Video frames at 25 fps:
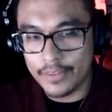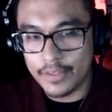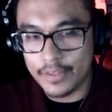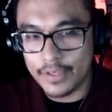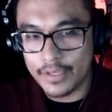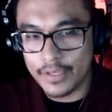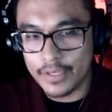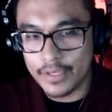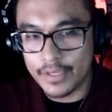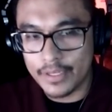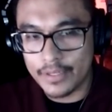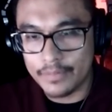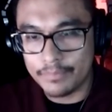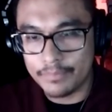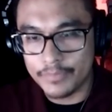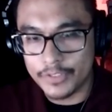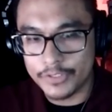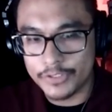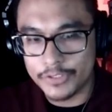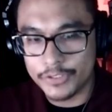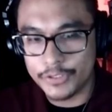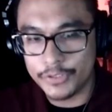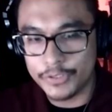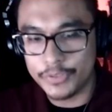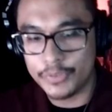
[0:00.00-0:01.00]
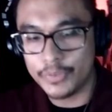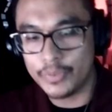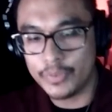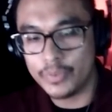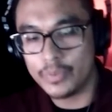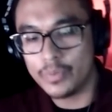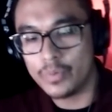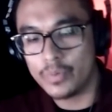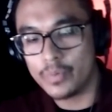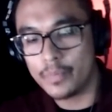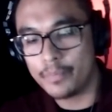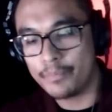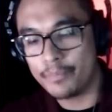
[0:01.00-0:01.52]
the
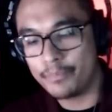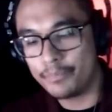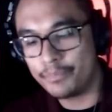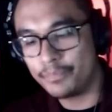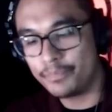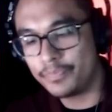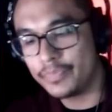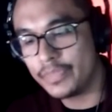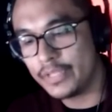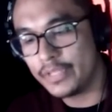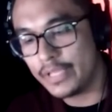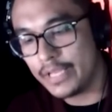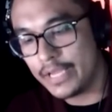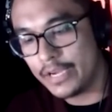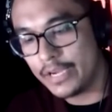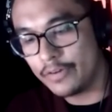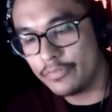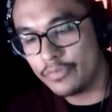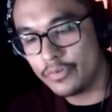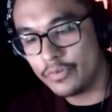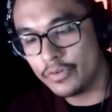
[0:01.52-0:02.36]
two Air